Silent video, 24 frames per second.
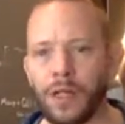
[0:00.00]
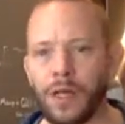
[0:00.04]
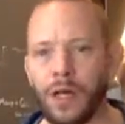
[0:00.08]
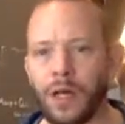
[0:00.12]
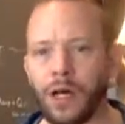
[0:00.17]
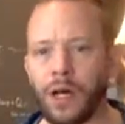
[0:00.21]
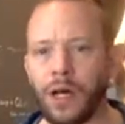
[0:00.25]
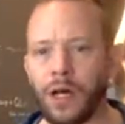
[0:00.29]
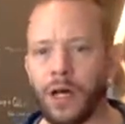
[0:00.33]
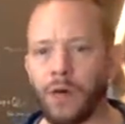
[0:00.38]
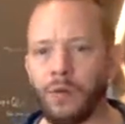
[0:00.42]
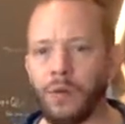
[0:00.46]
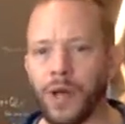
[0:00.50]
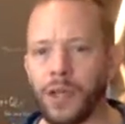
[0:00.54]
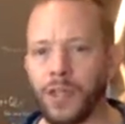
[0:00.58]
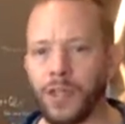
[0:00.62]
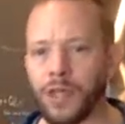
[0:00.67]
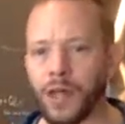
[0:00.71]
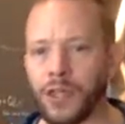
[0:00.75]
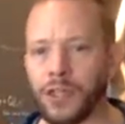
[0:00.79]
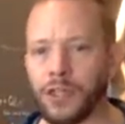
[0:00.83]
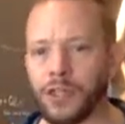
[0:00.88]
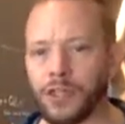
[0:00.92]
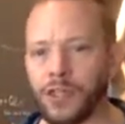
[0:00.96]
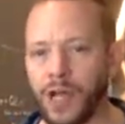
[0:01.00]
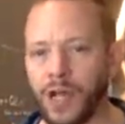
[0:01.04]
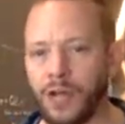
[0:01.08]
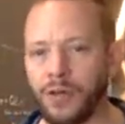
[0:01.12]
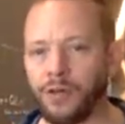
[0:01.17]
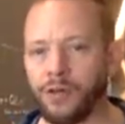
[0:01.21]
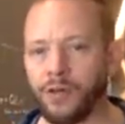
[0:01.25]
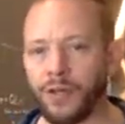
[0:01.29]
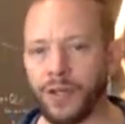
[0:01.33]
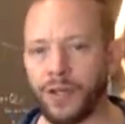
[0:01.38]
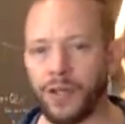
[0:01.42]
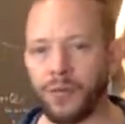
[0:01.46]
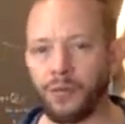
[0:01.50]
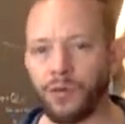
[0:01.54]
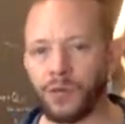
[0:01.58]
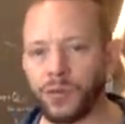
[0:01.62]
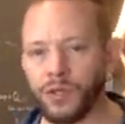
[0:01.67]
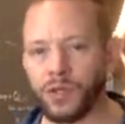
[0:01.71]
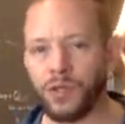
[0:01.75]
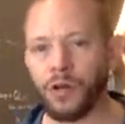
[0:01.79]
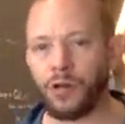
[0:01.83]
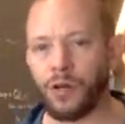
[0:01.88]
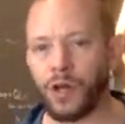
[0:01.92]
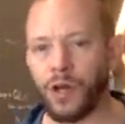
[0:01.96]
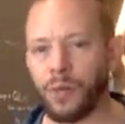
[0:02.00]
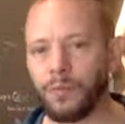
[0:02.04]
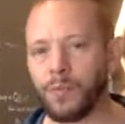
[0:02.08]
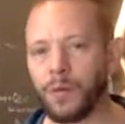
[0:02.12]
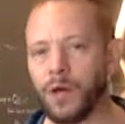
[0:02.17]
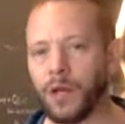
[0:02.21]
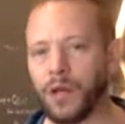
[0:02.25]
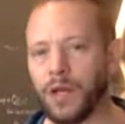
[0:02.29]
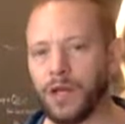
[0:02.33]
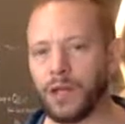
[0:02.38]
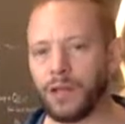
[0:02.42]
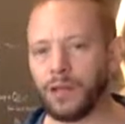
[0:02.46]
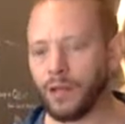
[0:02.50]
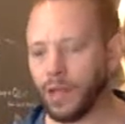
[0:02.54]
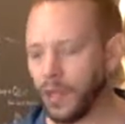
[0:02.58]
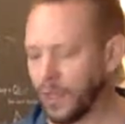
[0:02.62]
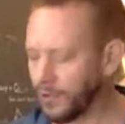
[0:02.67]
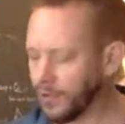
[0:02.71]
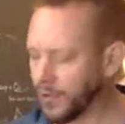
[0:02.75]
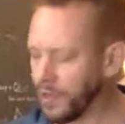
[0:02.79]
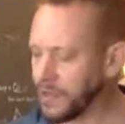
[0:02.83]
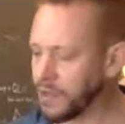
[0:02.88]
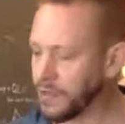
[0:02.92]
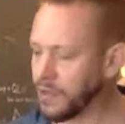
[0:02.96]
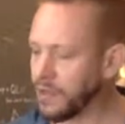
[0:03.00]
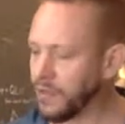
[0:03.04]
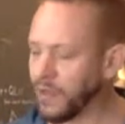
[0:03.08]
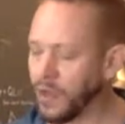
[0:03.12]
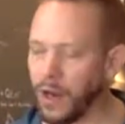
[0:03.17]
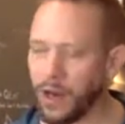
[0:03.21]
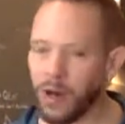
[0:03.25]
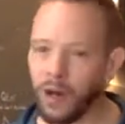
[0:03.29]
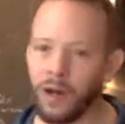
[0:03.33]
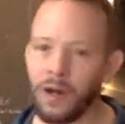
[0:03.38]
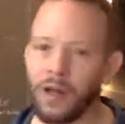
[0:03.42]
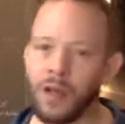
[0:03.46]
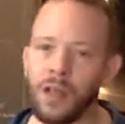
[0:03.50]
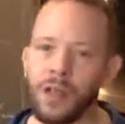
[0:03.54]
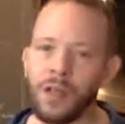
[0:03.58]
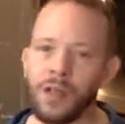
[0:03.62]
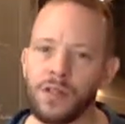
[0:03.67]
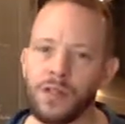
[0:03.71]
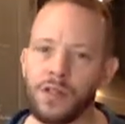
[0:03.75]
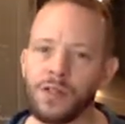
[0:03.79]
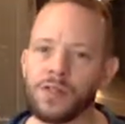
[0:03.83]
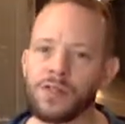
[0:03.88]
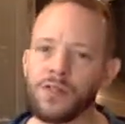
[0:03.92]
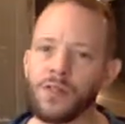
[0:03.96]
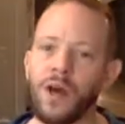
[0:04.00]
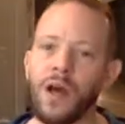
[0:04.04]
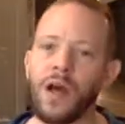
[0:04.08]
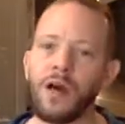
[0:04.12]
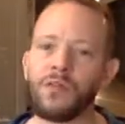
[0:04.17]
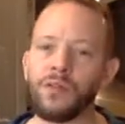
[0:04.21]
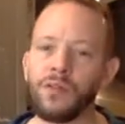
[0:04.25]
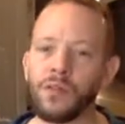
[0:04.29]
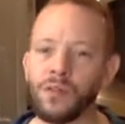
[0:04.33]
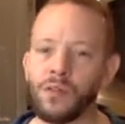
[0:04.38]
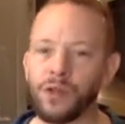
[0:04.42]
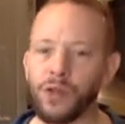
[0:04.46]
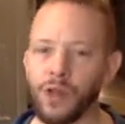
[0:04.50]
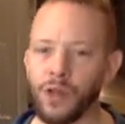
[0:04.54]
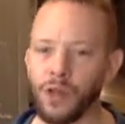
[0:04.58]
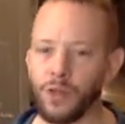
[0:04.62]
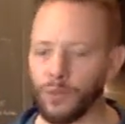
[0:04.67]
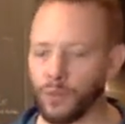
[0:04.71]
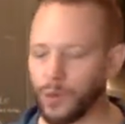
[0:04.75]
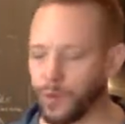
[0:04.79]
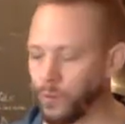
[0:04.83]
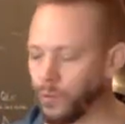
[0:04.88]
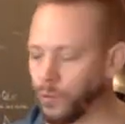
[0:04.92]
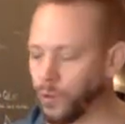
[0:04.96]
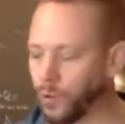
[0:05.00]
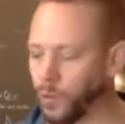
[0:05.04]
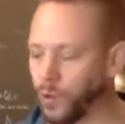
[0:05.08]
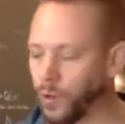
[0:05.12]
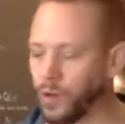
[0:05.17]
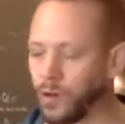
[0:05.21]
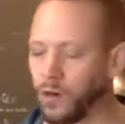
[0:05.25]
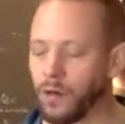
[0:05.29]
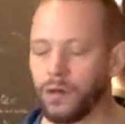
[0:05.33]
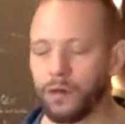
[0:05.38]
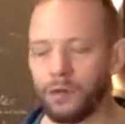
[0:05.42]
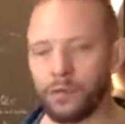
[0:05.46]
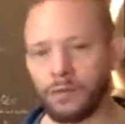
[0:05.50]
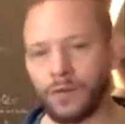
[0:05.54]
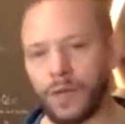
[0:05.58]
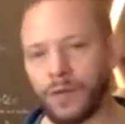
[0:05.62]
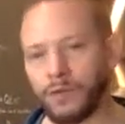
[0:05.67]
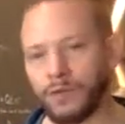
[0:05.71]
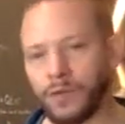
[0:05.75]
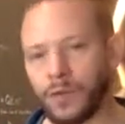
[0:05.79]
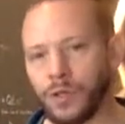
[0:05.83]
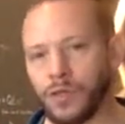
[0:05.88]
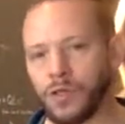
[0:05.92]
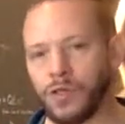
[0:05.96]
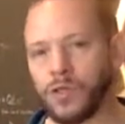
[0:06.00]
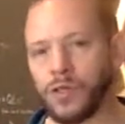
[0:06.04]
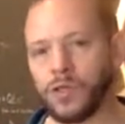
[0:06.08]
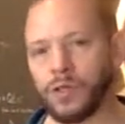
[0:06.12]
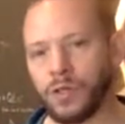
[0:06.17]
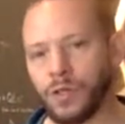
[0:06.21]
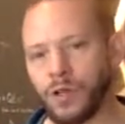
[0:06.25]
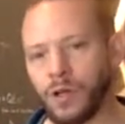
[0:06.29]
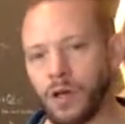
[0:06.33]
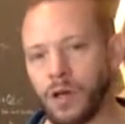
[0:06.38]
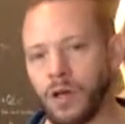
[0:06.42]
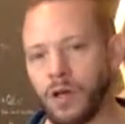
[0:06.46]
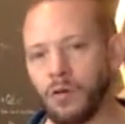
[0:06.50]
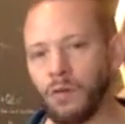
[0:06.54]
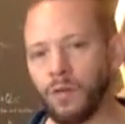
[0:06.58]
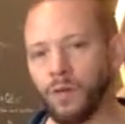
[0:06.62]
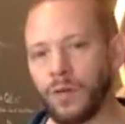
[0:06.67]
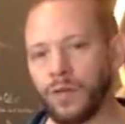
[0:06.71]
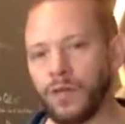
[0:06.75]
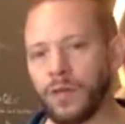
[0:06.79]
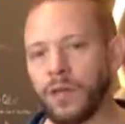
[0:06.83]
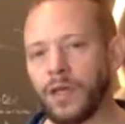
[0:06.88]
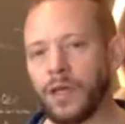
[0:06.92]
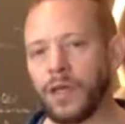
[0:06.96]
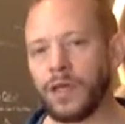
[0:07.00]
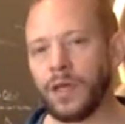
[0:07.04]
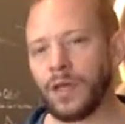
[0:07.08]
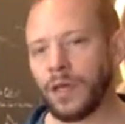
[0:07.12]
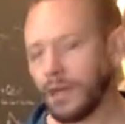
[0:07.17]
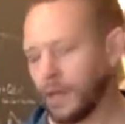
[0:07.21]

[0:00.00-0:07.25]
I generally will choke up on it, at least to there, just so I have a little bit more leverage with it,